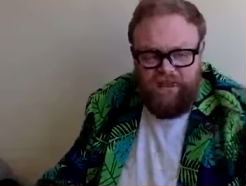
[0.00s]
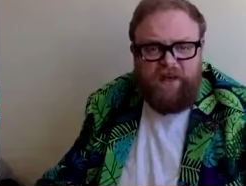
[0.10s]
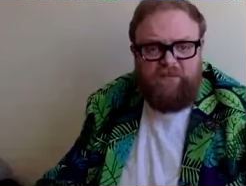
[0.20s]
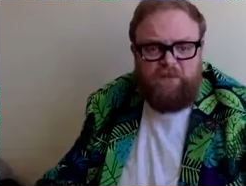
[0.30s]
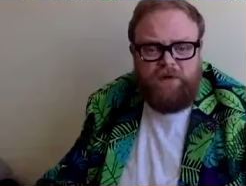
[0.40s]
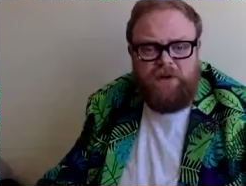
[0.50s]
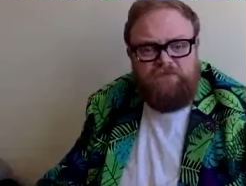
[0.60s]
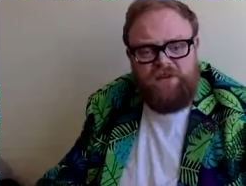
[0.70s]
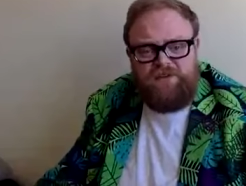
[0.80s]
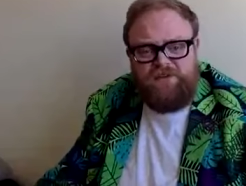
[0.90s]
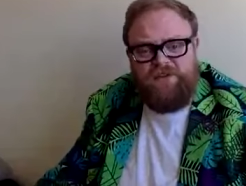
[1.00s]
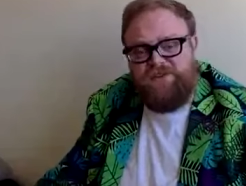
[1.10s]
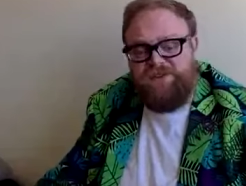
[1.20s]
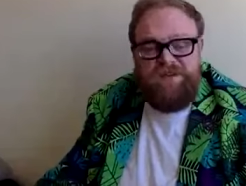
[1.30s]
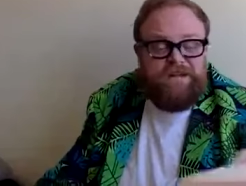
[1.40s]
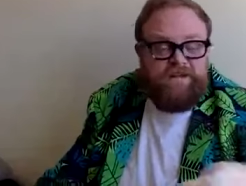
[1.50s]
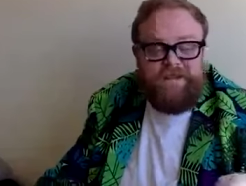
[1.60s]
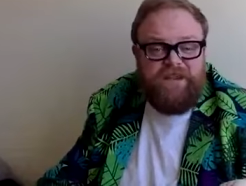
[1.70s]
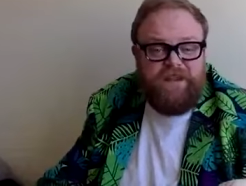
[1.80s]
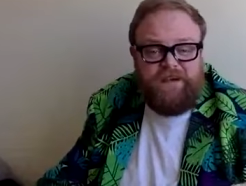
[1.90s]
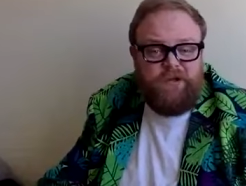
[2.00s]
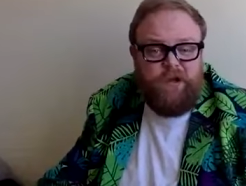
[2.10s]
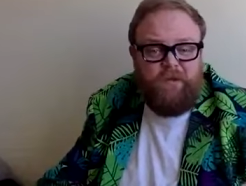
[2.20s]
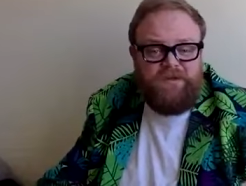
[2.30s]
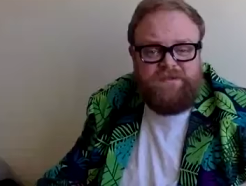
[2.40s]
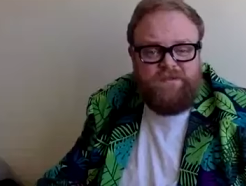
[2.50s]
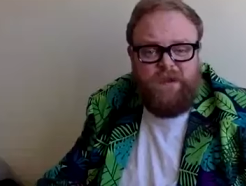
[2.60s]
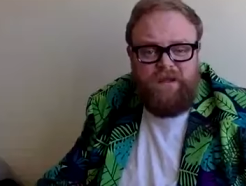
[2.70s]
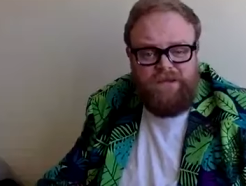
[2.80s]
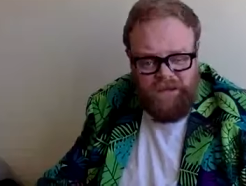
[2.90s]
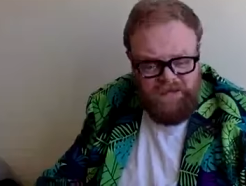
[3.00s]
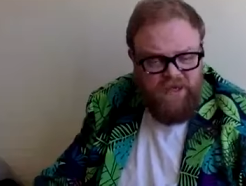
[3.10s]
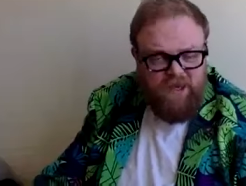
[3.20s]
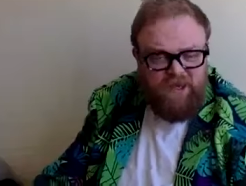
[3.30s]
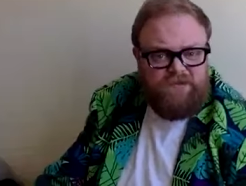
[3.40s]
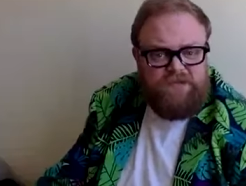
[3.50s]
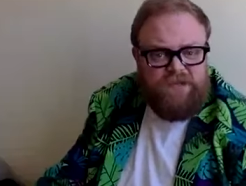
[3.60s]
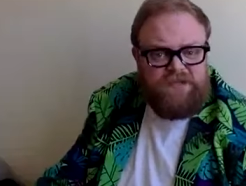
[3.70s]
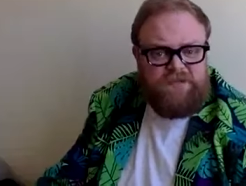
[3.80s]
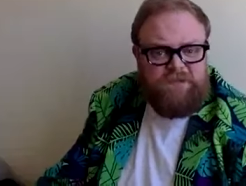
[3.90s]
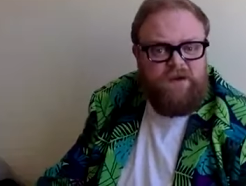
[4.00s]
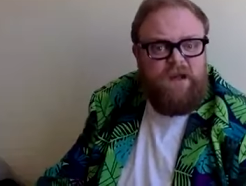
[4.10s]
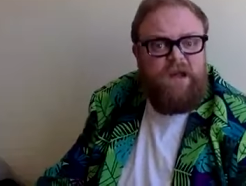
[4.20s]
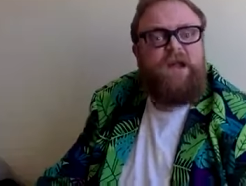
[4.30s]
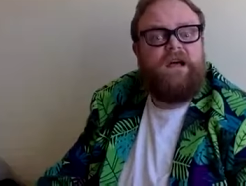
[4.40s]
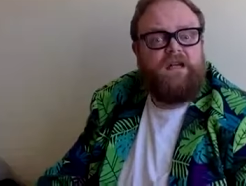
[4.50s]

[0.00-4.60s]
that everyone can research, and stick that in the comments as well. And I'll see you tomorrow.